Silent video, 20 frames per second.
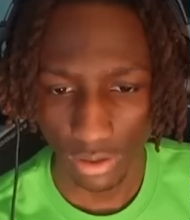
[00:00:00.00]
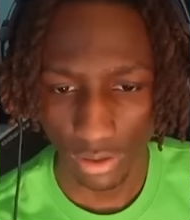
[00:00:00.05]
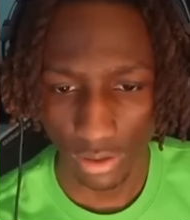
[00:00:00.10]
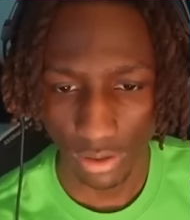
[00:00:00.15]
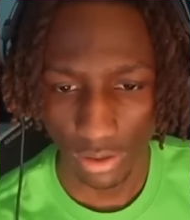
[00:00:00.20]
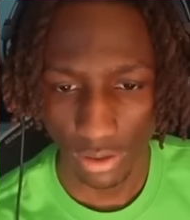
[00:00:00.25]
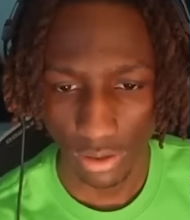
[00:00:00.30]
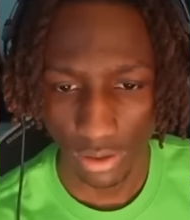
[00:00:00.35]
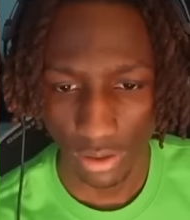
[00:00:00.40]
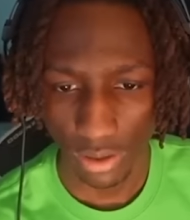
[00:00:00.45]

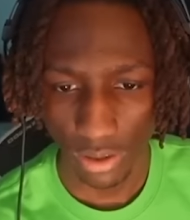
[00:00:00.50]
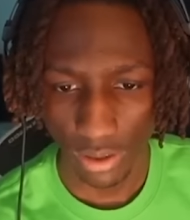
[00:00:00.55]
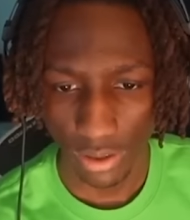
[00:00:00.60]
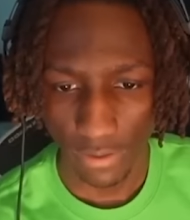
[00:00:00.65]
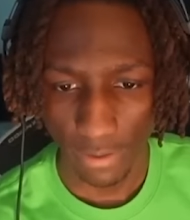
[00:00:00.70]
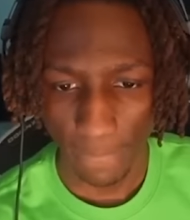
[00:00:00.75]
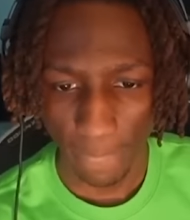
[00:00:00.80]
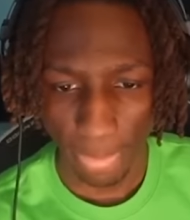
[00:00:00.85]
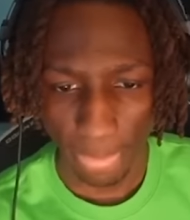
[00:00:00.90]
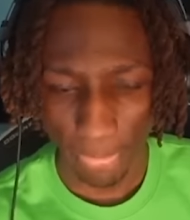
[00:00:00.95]
Once an
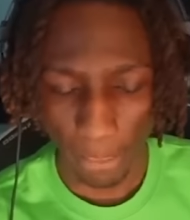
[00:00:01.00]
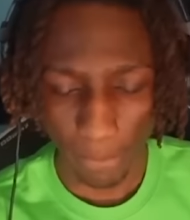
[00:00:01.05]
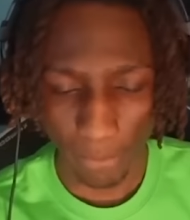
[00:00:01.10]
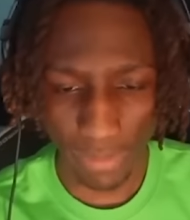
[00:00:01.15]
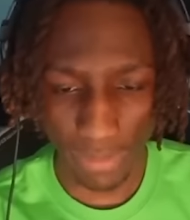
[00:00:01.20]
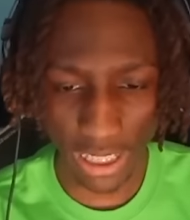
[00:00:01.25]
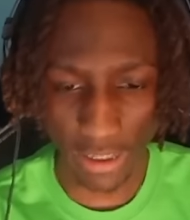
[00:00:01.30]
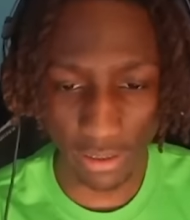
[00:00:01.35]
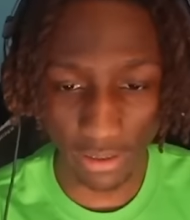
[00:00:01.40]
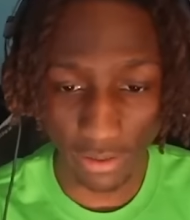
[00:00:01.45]
artist
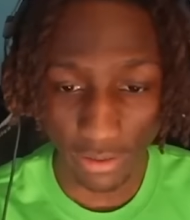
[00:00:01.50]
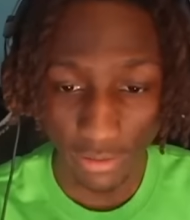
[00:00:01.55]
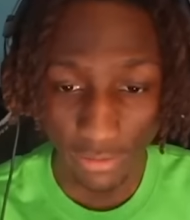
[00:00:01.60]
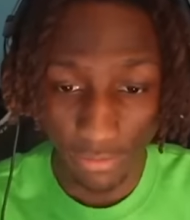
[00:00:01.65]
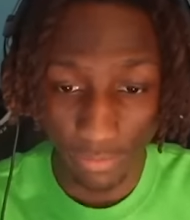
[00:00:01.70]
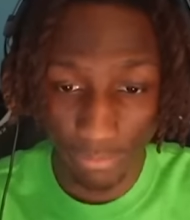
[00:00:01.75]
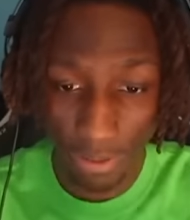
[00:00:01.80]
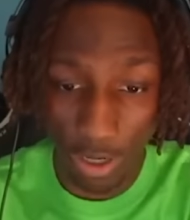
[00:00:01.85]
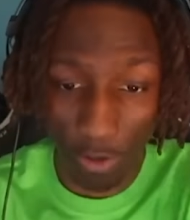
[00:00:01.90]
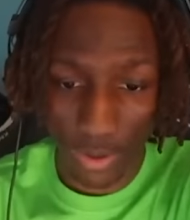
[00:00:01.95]

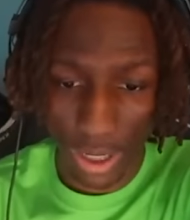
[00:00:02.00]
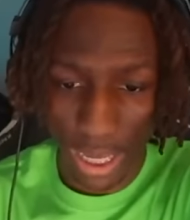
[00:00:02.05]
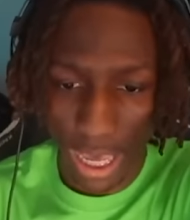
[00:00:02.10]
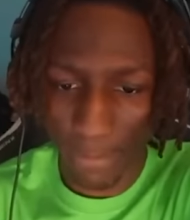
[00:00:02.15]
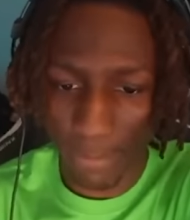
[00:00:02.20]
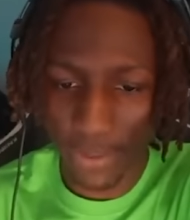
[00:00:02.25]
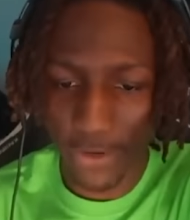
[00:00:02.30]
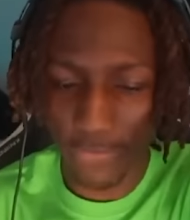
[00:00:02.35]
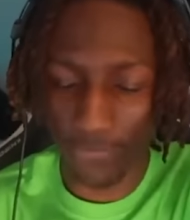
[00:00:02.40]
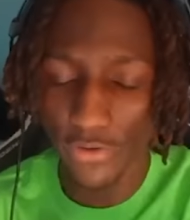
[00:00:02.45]
signs
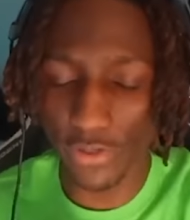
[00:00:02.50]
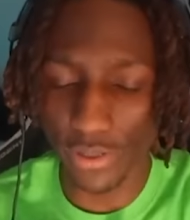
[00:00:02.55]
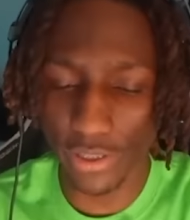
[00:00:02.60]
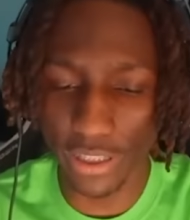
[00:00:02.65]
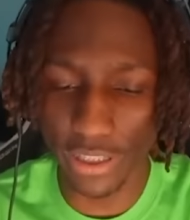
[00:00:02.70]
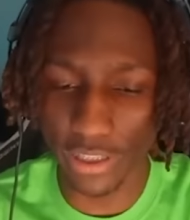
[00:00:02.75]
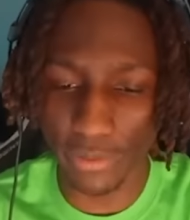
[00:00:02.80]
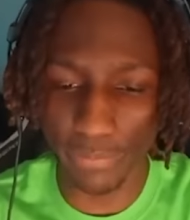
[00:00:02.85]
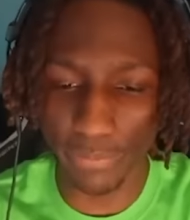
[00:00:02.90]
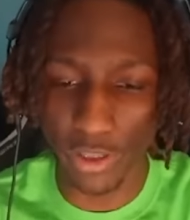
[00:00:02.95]
either a
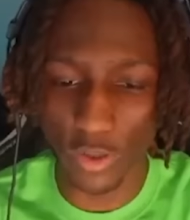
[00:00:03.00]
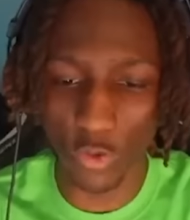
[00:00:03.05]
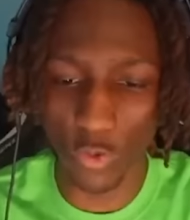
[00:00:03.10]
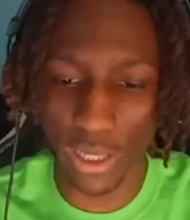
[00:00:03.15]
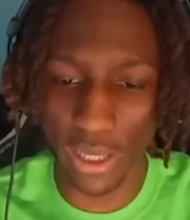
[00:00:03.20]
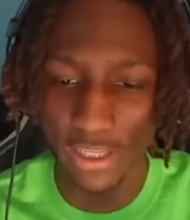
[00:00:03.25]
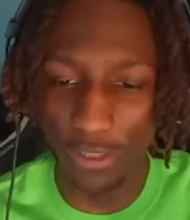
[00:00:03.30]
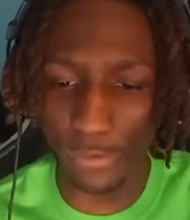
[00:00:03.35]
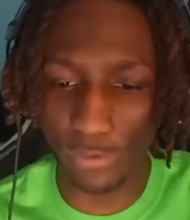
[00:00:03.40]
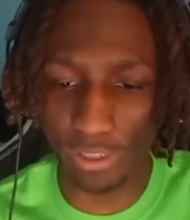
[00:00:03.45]
distribution
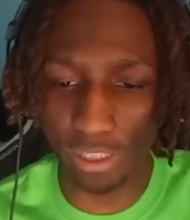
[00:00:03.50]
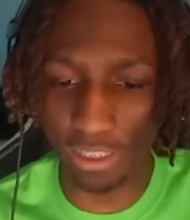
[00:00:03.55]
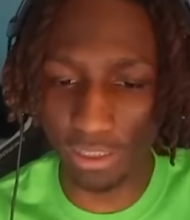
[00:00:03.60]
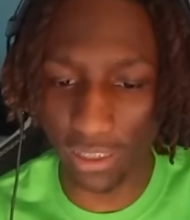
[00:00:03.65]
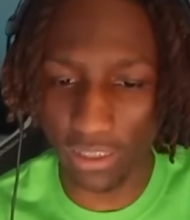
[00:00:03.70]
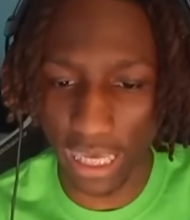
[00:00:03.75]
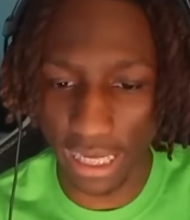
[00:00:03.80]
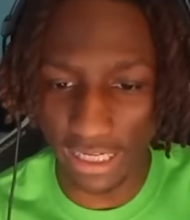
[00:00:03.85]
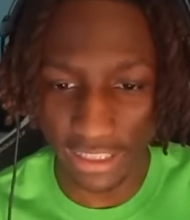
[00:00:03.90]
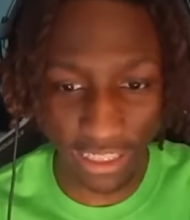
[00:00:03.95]
deal
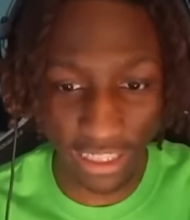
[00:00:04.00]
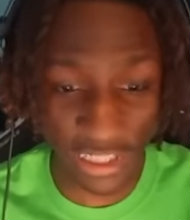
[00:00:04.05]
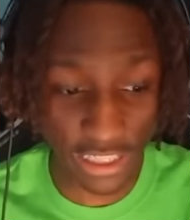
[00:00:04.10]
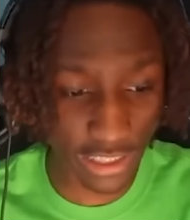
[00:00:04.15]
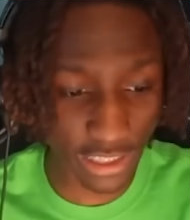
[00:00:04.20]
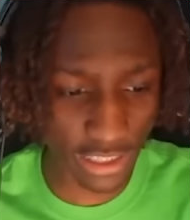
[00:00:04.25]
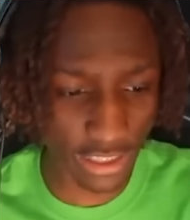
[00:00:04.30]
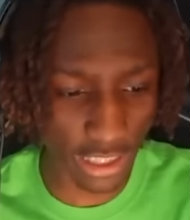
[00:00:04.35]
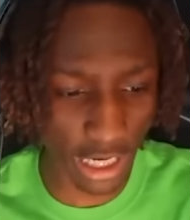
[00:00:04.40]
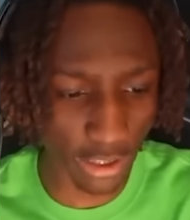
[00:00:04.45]
or is
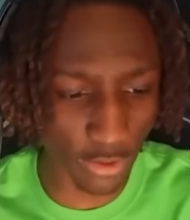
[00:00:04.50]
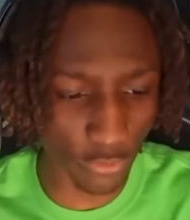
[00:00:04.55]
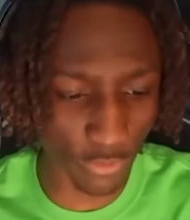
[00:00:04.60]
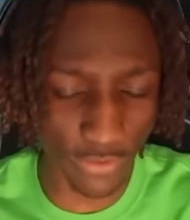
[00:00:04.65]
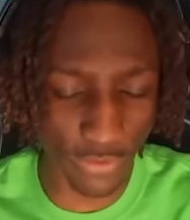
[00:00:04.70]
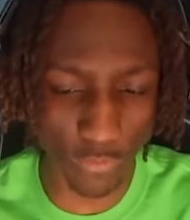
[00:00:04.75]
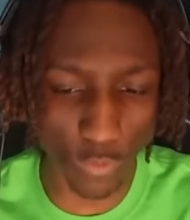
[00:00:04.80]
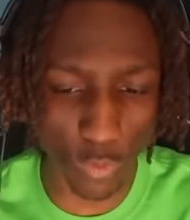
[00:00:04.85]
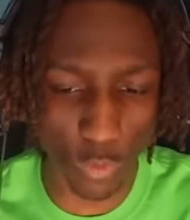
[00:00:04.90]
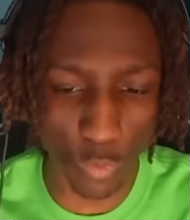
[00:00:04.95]
not fully
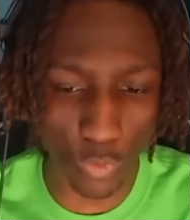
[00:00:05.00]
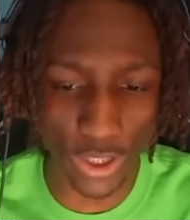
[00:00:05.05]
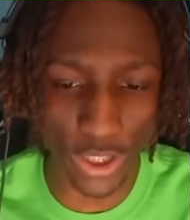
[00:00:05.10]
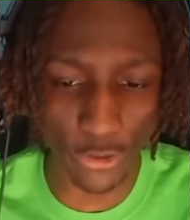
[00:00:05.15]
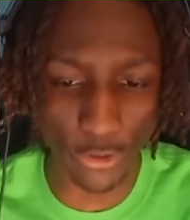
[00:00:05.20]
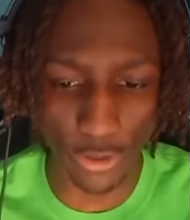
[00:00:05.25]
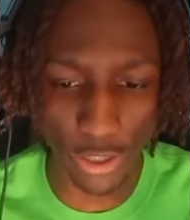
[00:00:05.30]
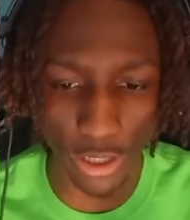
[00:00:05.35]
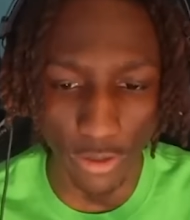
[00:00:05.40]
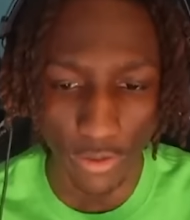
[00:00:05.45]

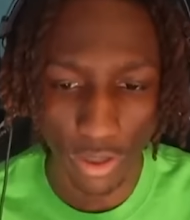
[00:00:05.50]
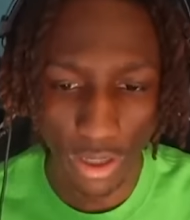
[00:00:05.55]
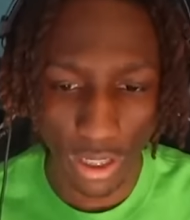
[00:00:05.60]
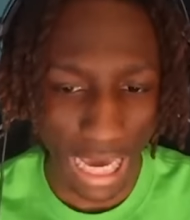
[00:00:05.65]
independent,